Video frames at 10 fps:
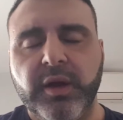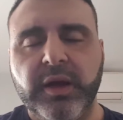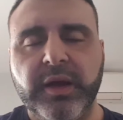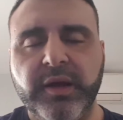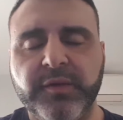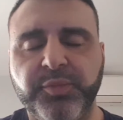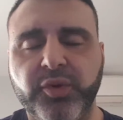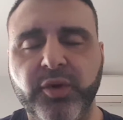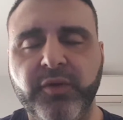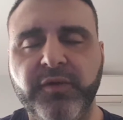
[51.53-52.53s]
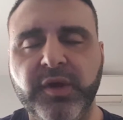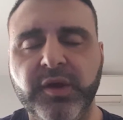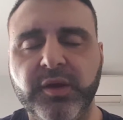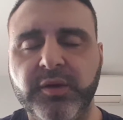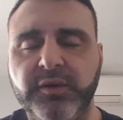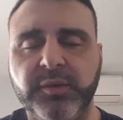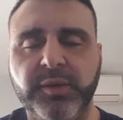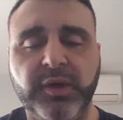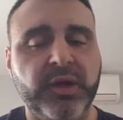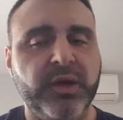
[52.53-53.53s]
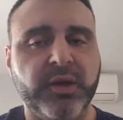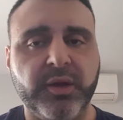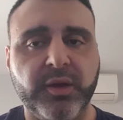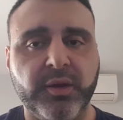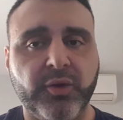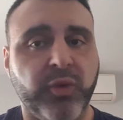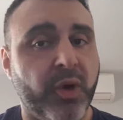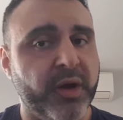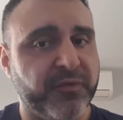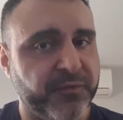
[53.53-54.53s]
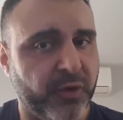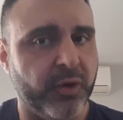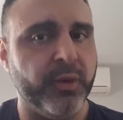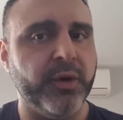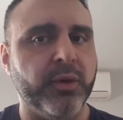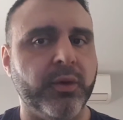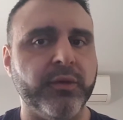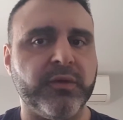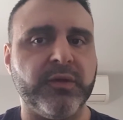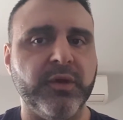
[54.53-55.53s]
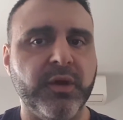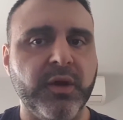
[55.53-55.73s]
is proving to be quite a forward horse.